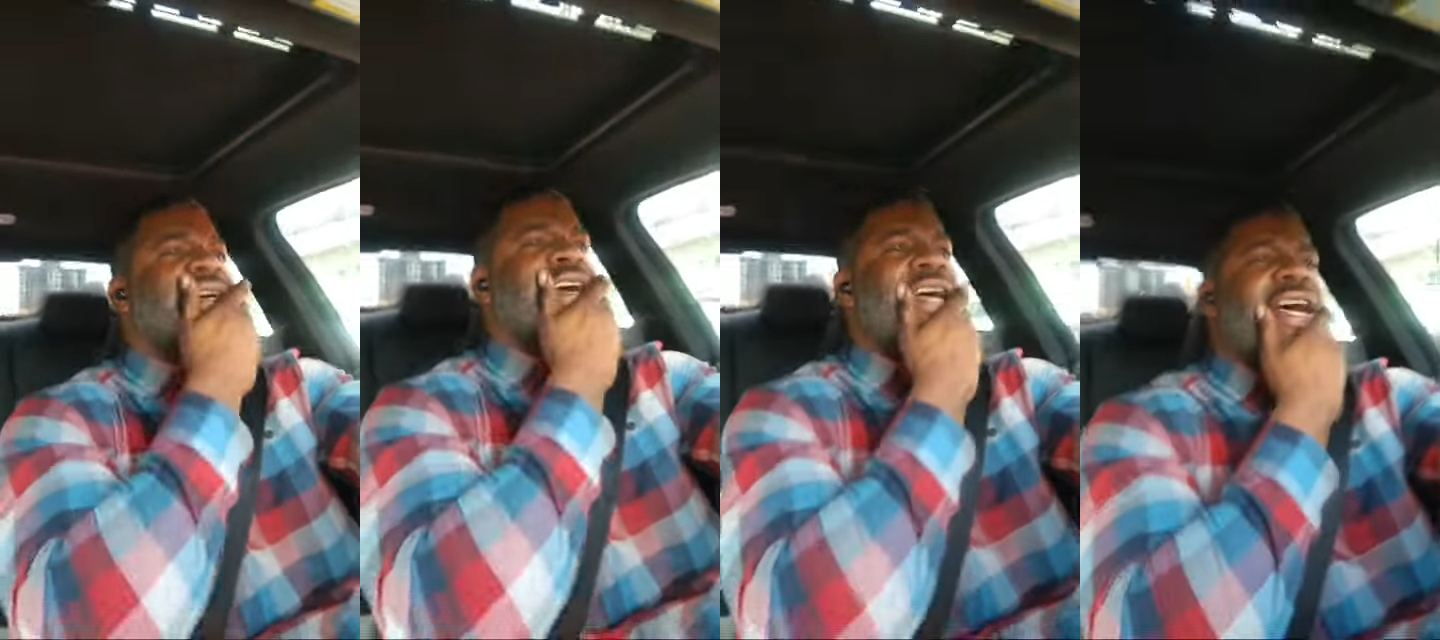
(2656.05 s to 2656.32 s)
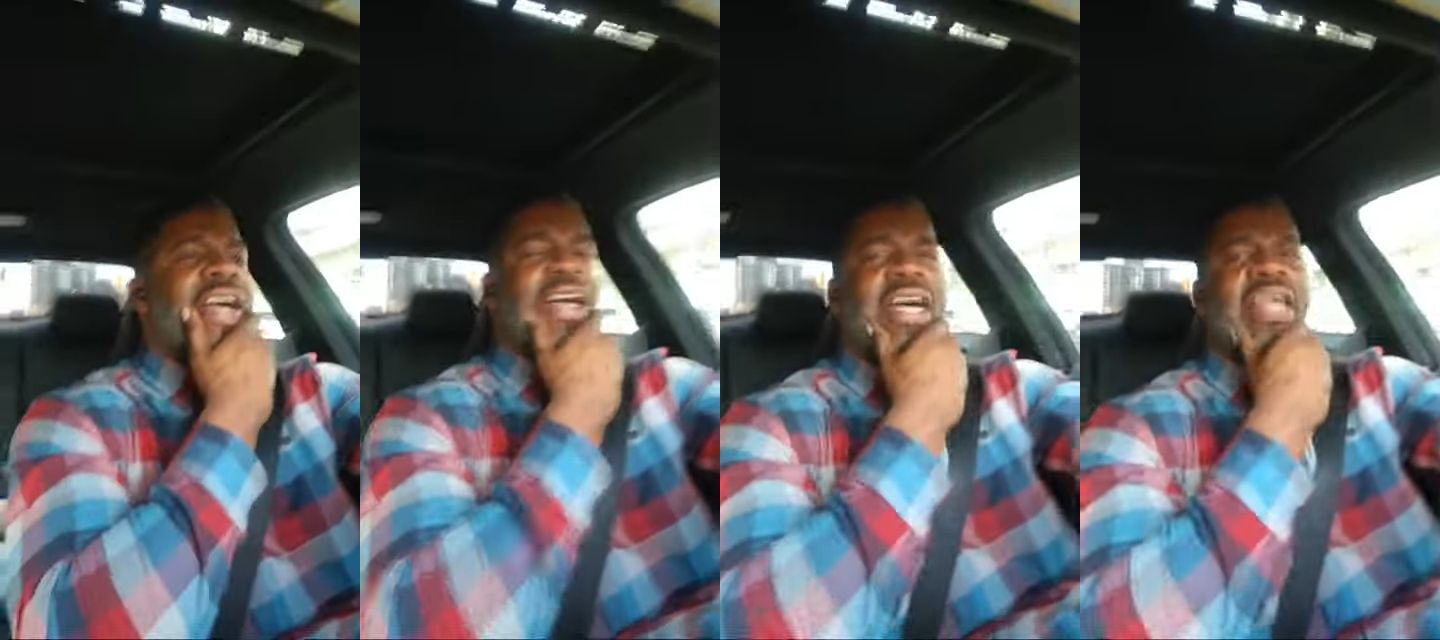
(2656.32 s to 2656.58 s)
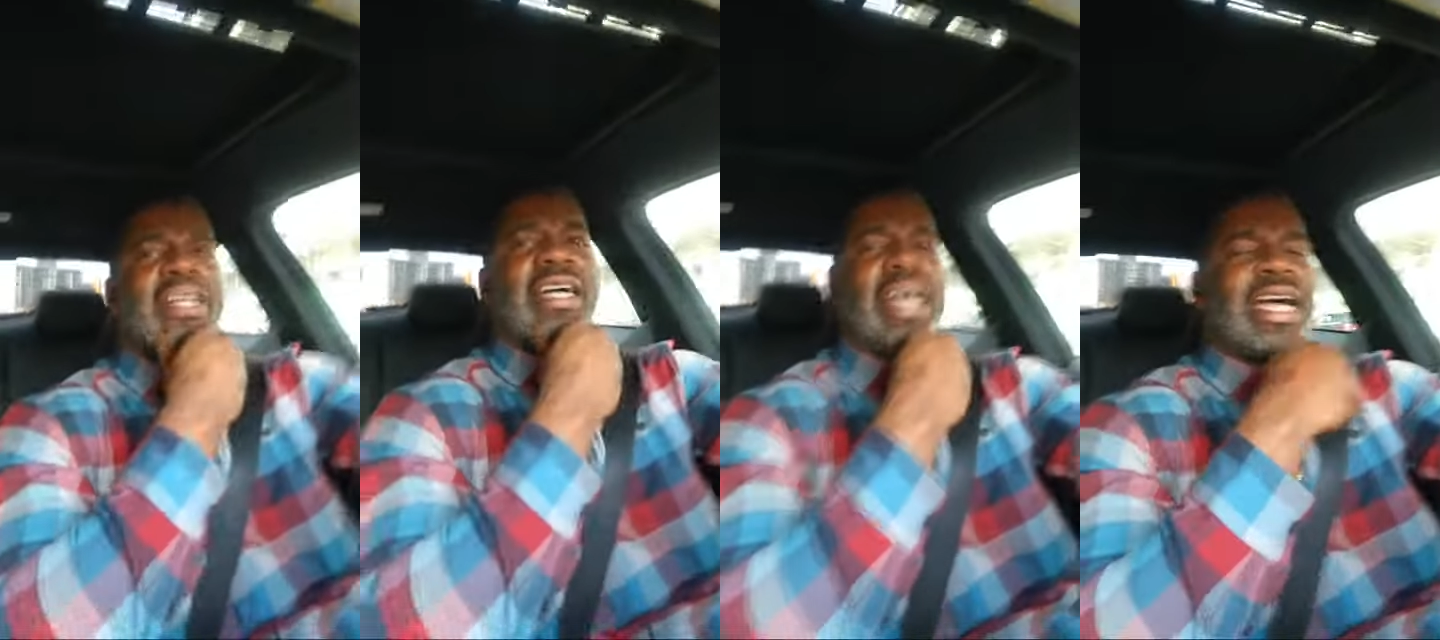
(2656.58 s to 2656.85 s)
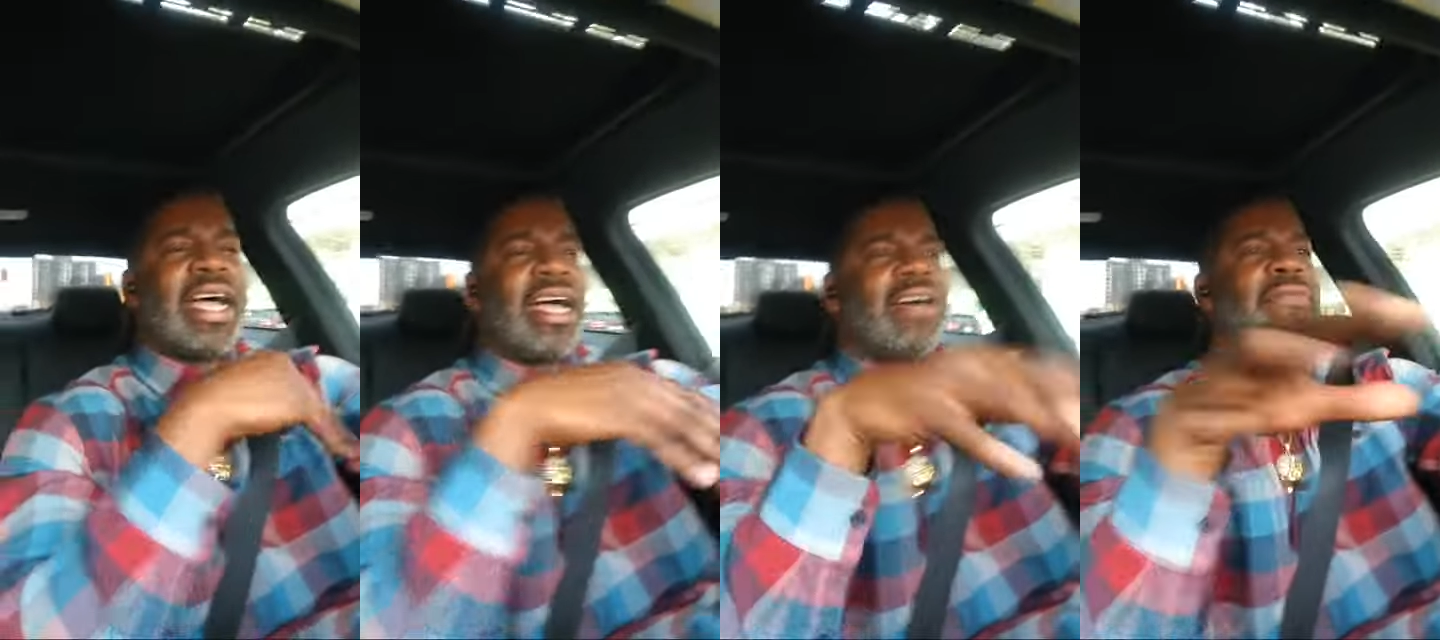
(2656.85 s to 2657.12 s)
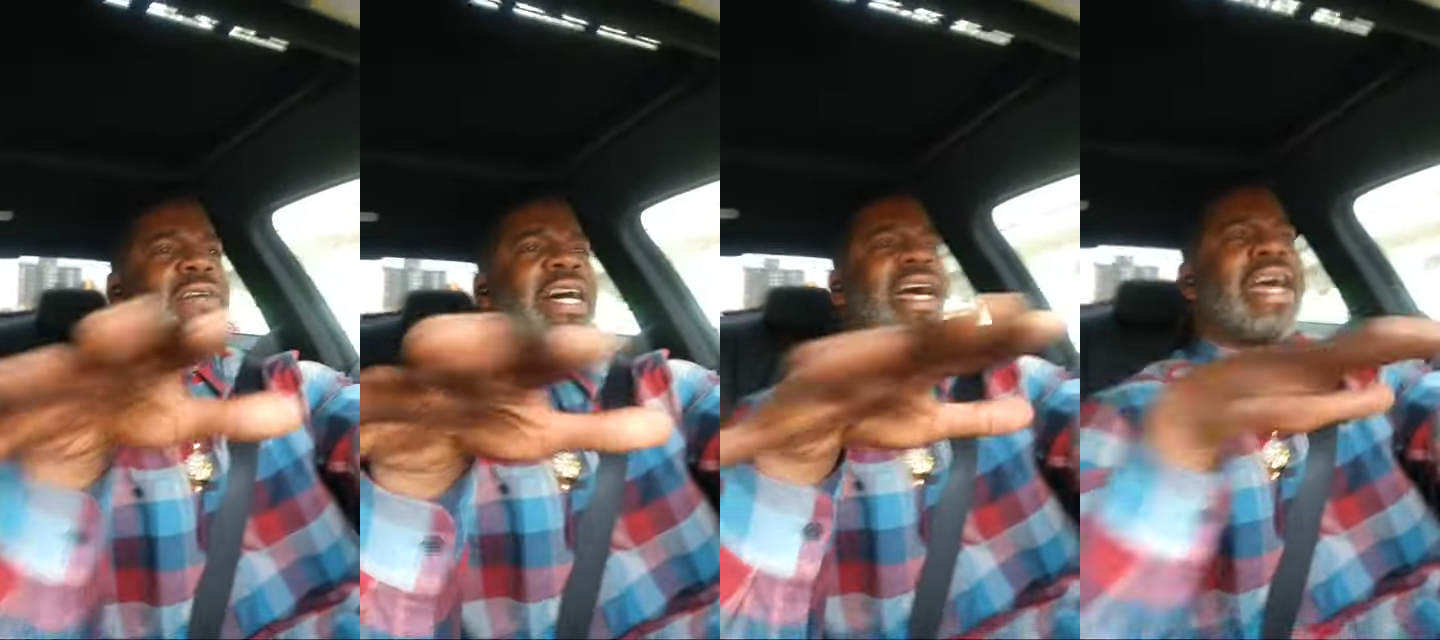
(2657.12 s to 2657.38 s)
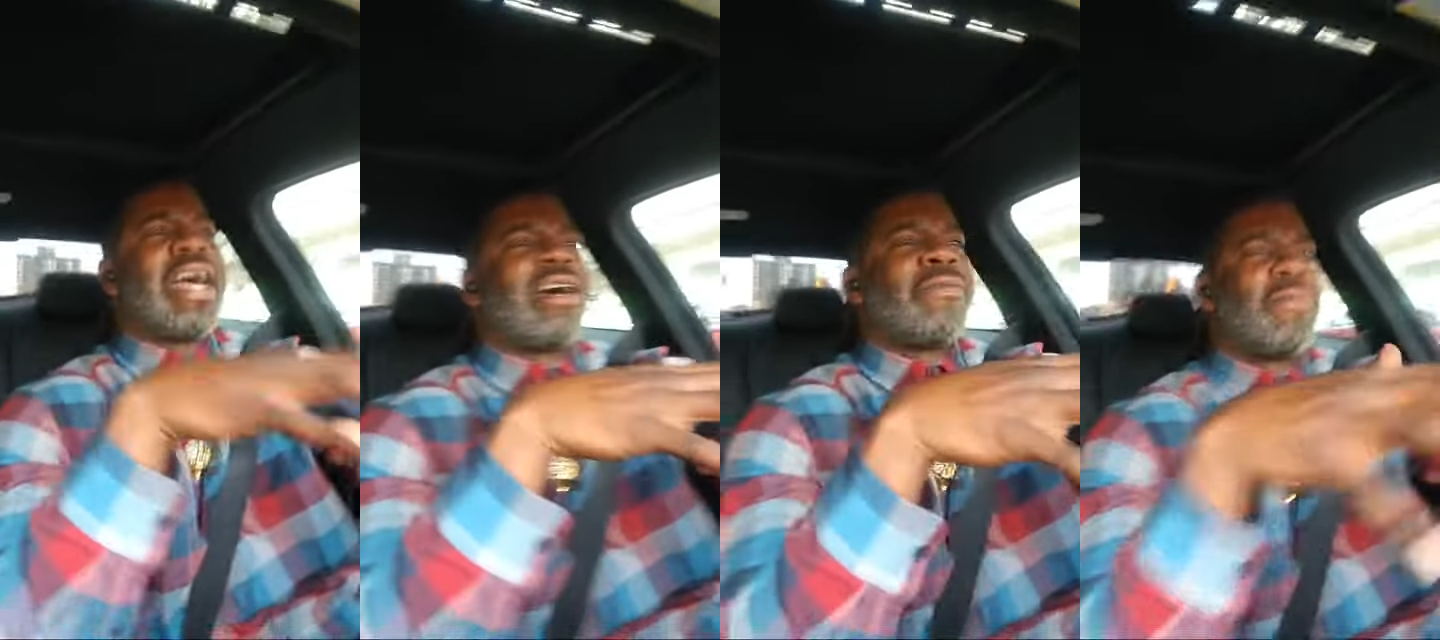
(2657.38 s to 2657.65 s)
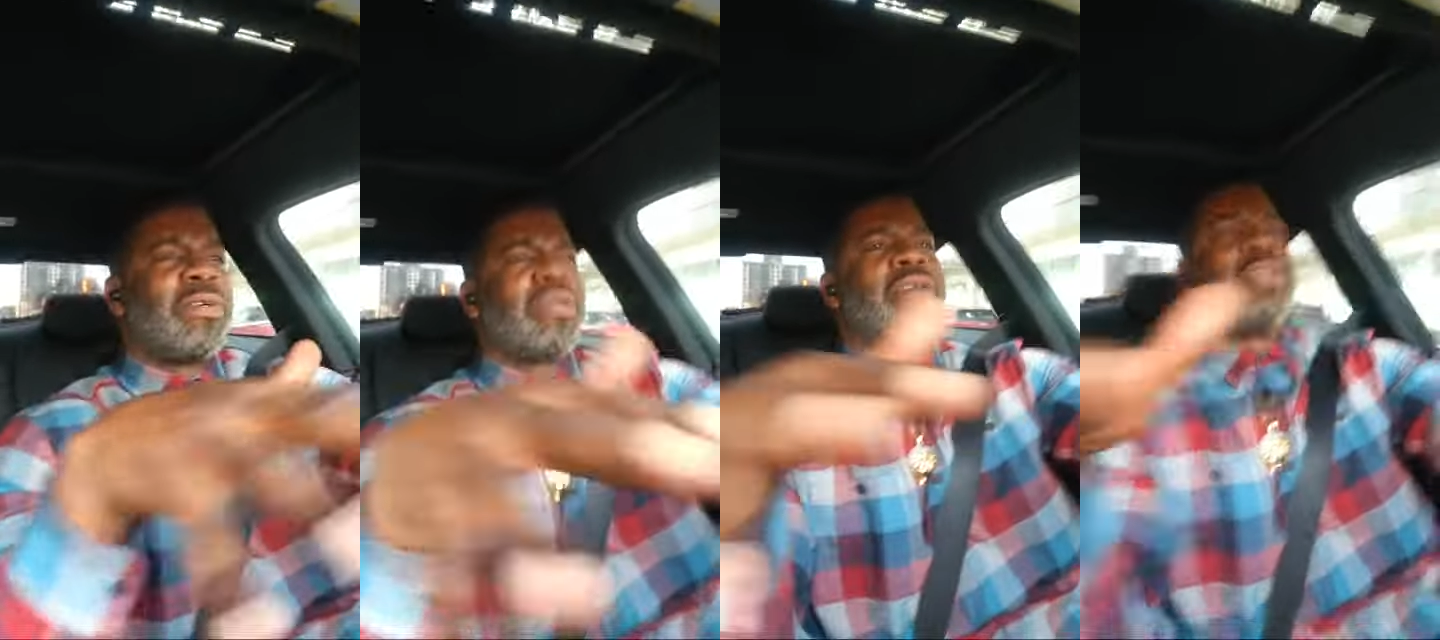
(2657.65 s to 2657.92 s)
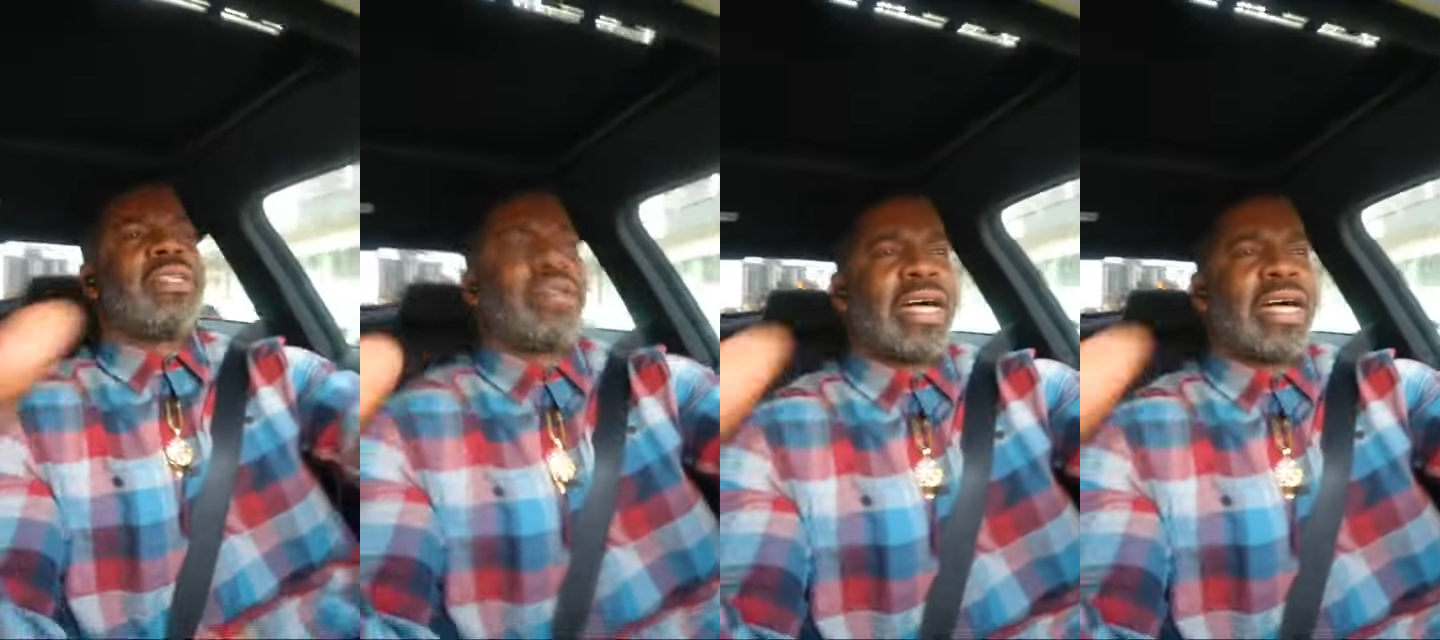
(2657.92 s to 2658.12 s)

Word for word: I, I, I have, I have.